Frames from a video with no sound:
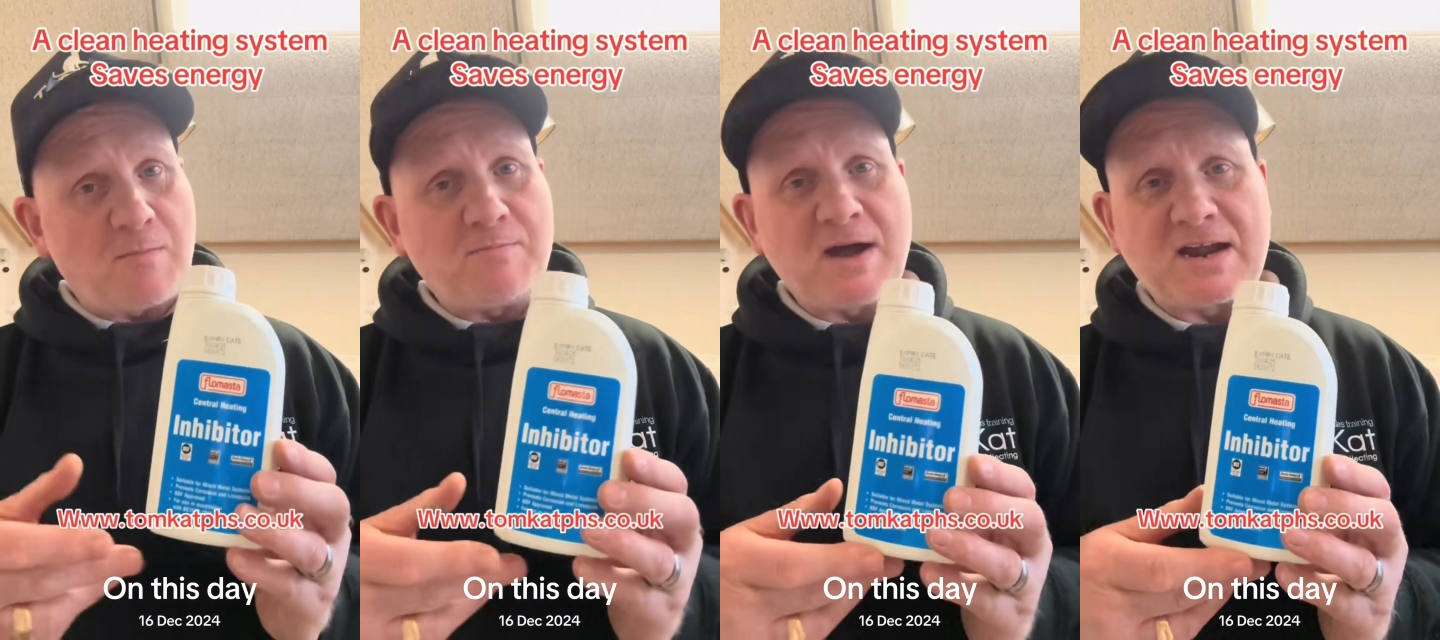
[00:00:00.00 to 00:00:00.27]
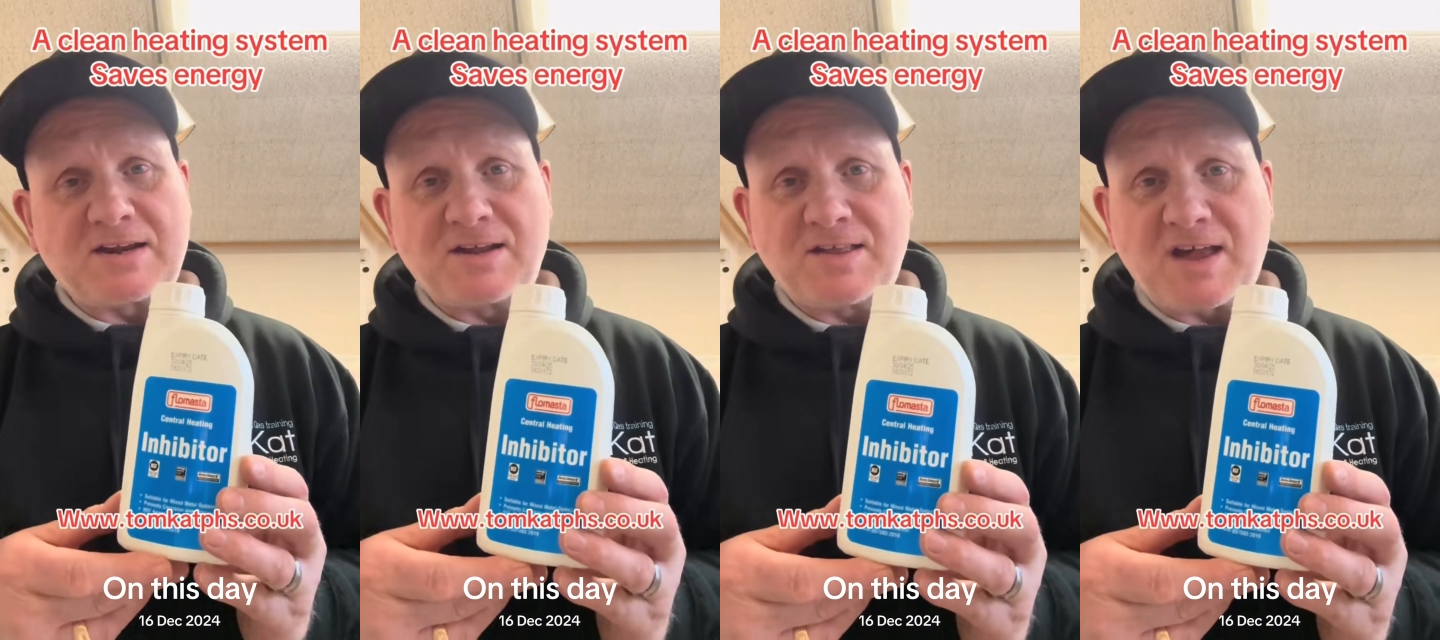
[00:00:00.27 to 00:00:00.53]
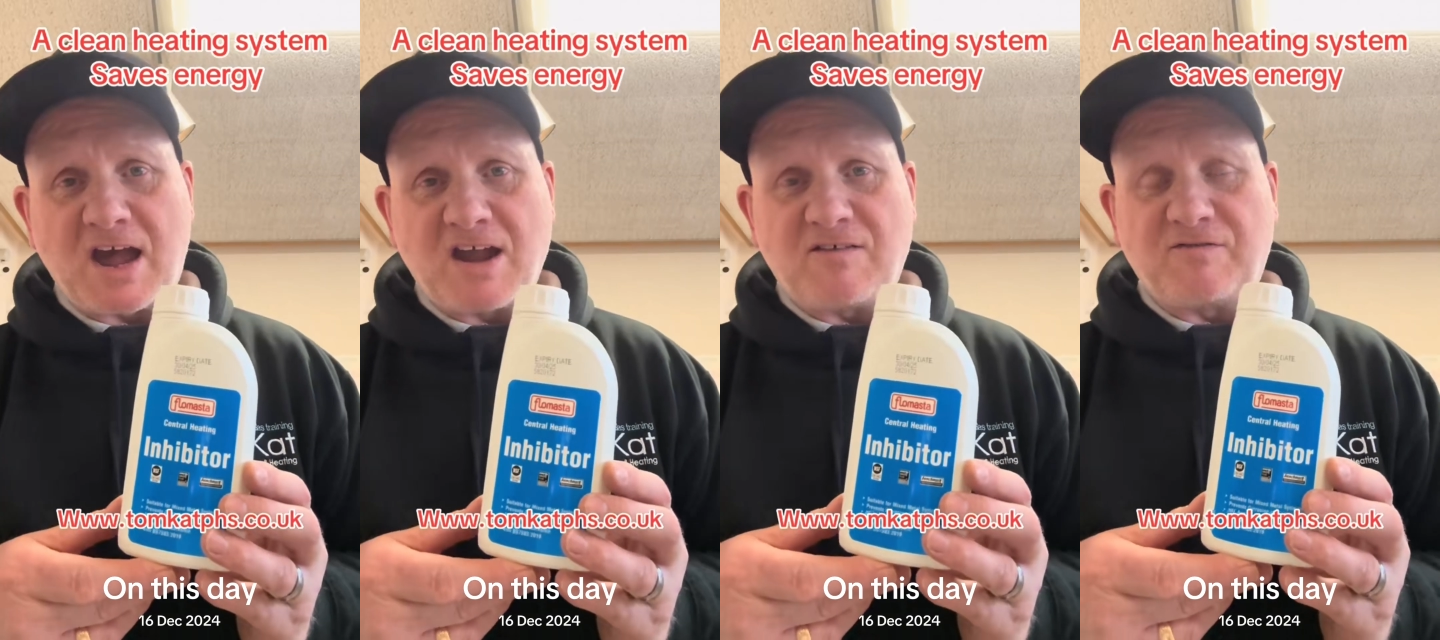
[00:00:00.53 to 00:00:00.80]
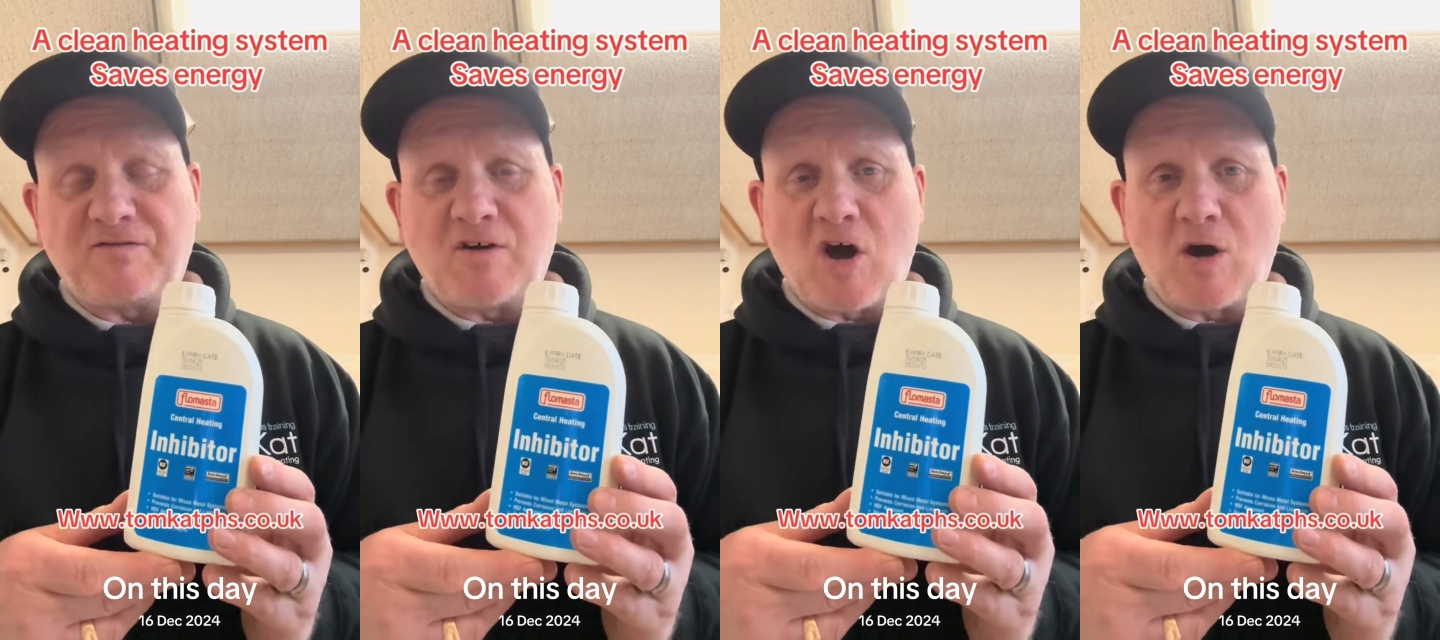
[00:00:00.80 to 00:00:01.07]
magnetite
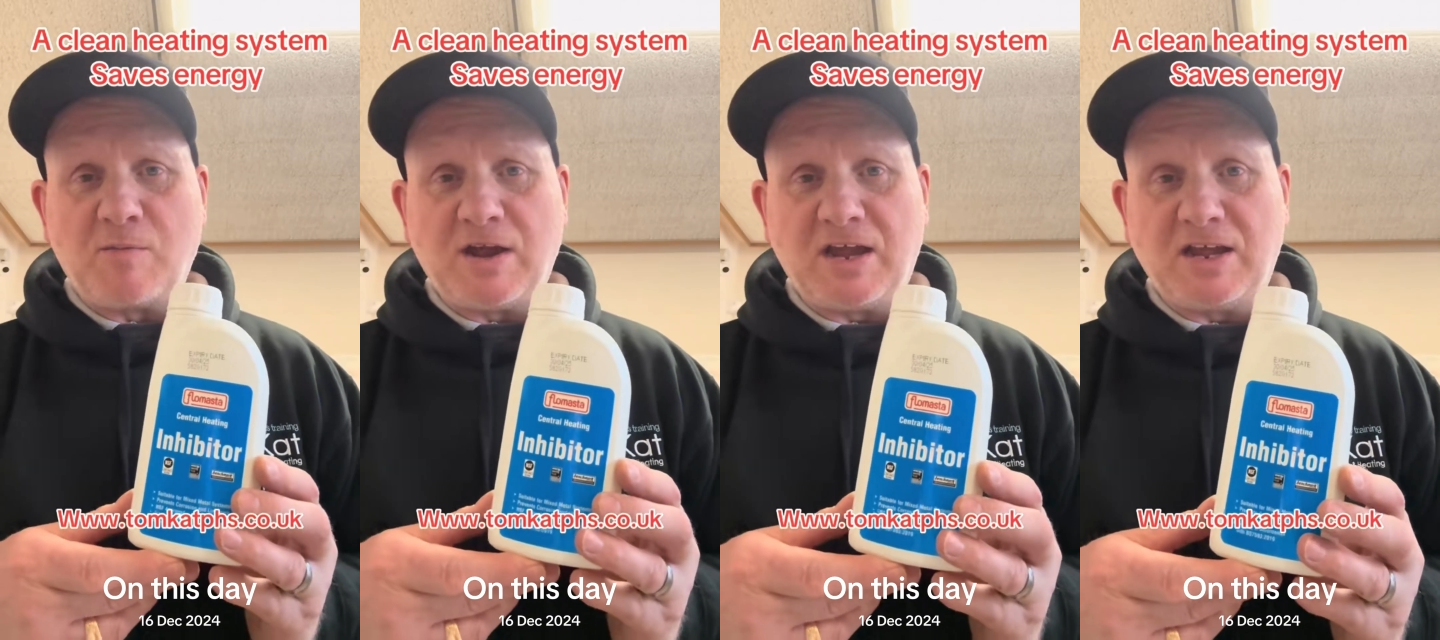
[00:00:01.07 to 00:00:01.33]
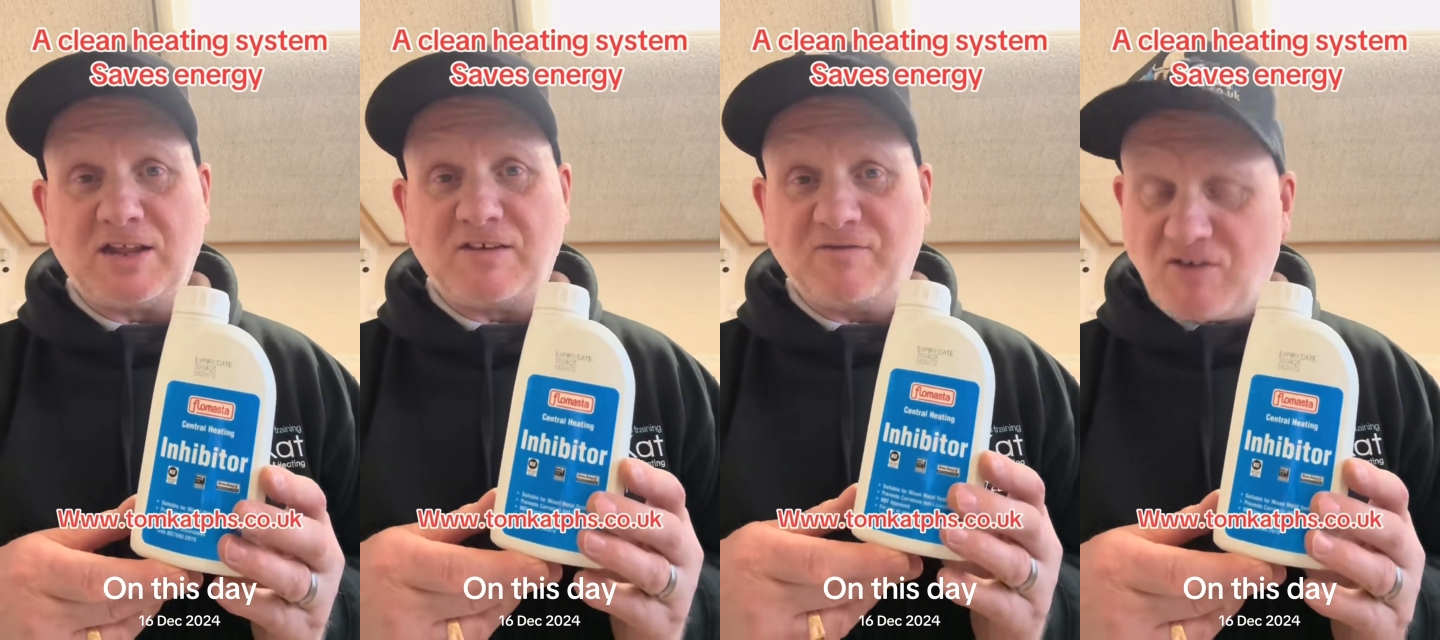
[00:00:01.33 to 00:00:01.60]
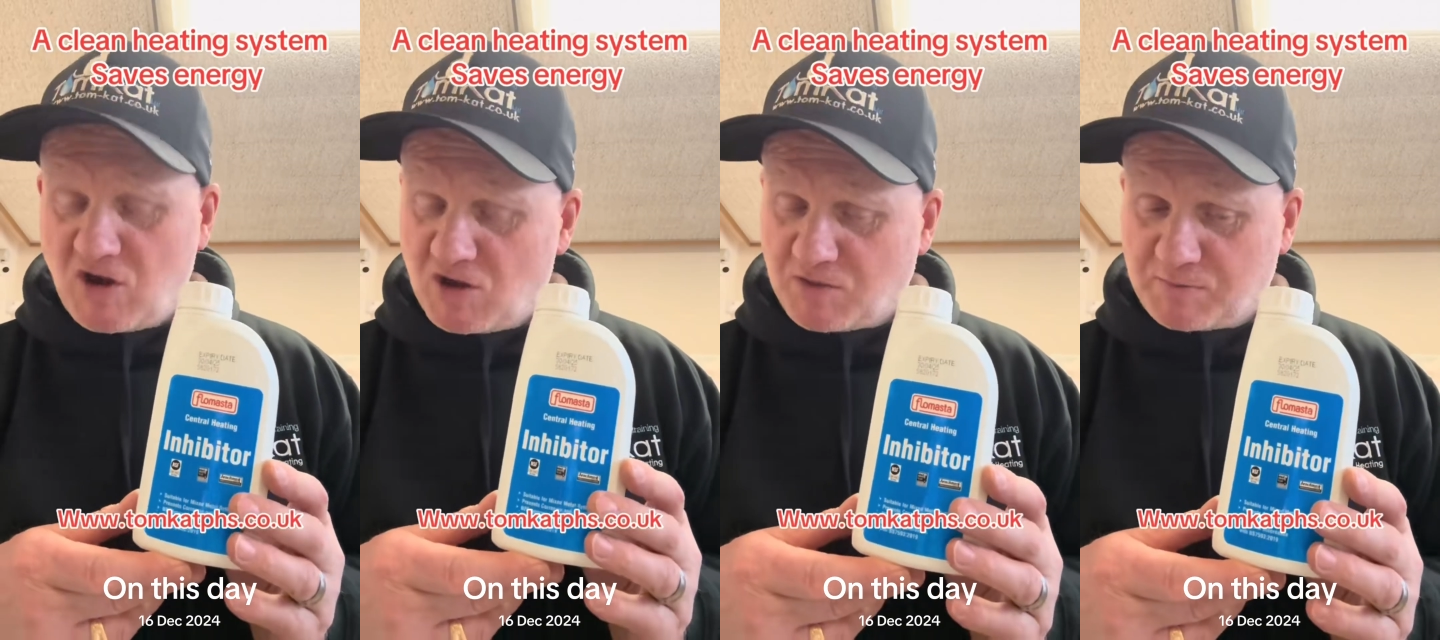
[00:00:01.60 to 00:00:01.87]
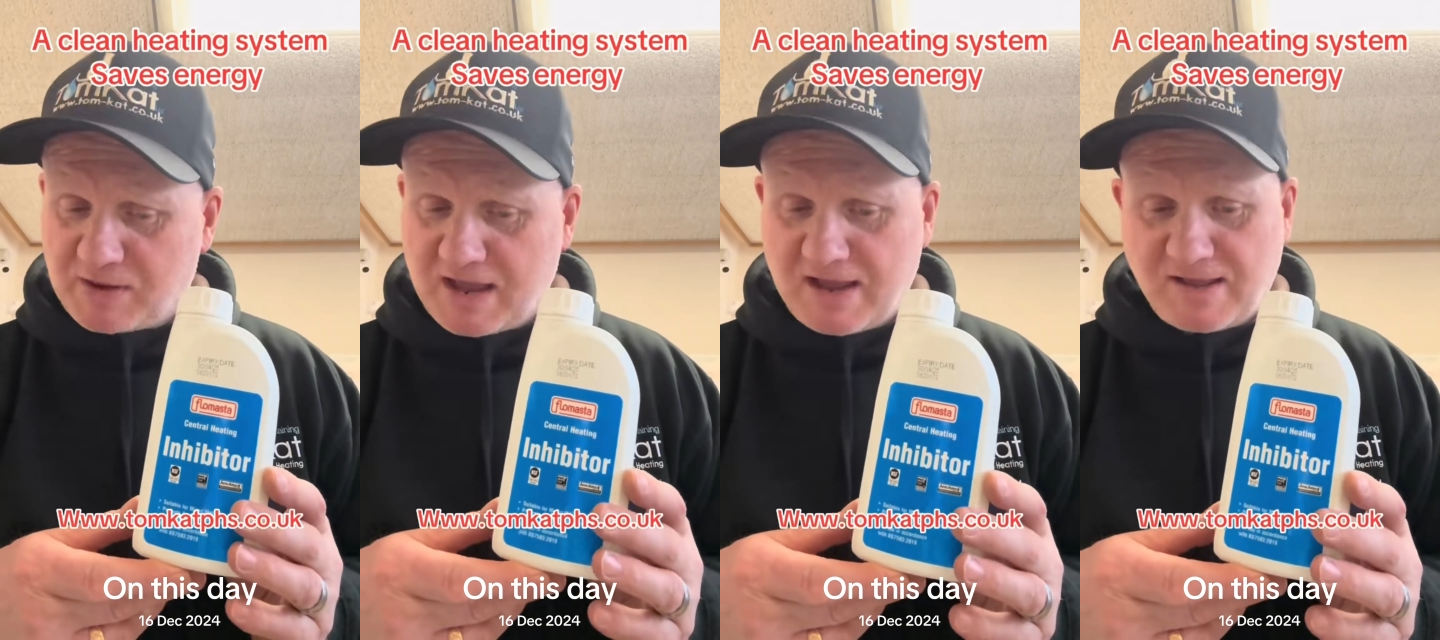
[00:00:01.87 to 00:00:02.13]
forming in the first
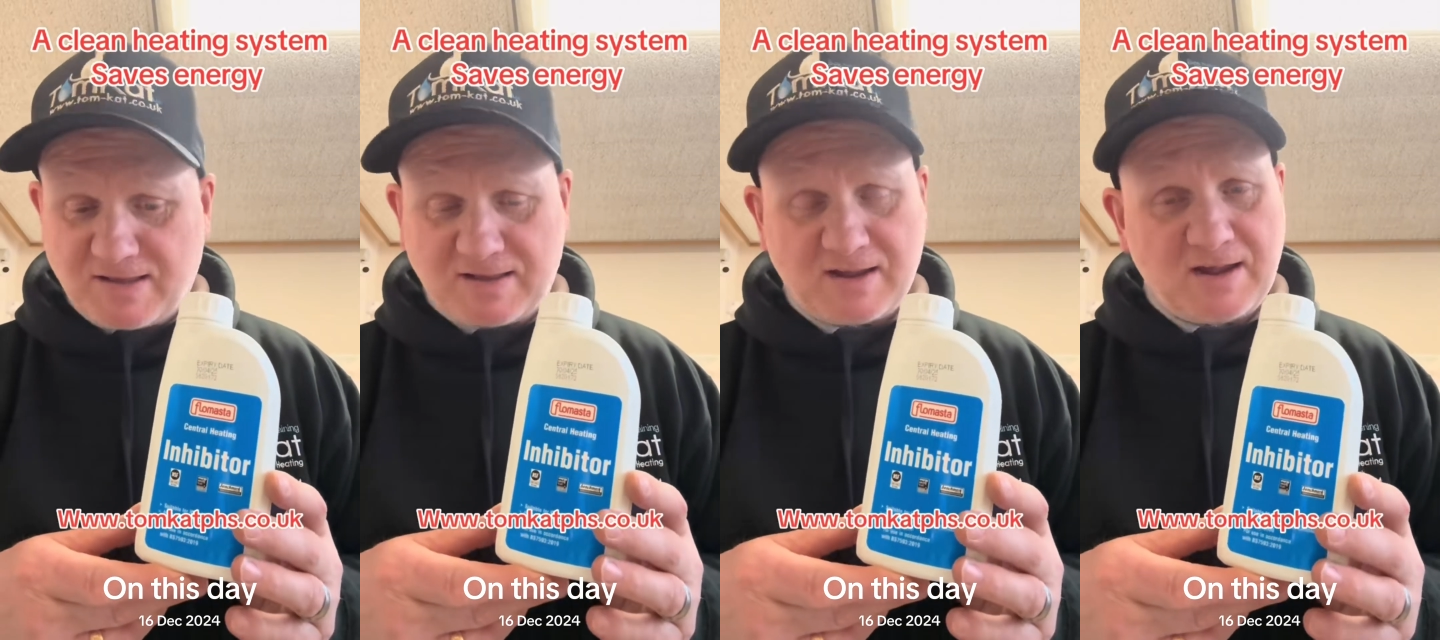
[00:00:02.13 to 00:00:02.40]
place